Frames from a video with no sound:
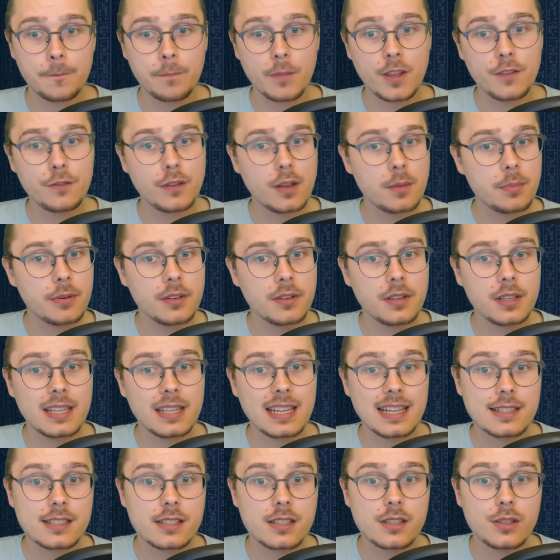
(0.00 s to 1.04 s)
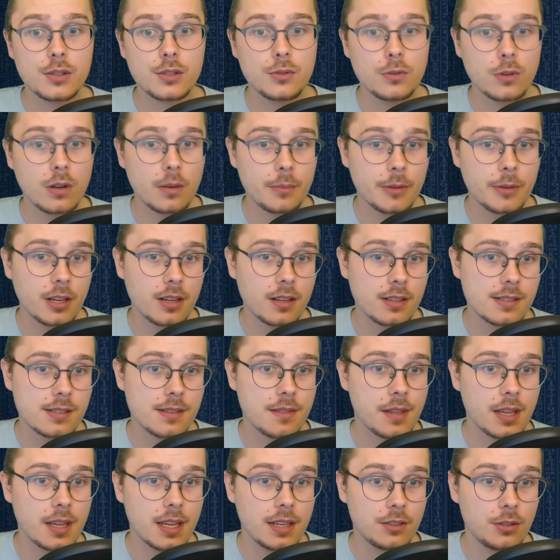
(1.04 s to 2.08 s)
If your opponent has 2 or more cards in
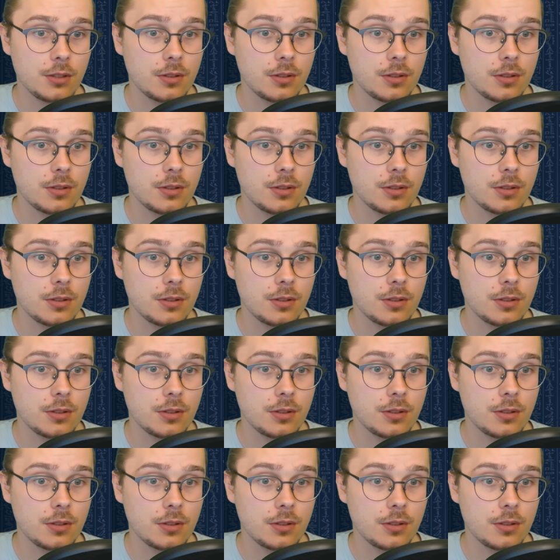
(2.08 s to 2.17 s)
their hand,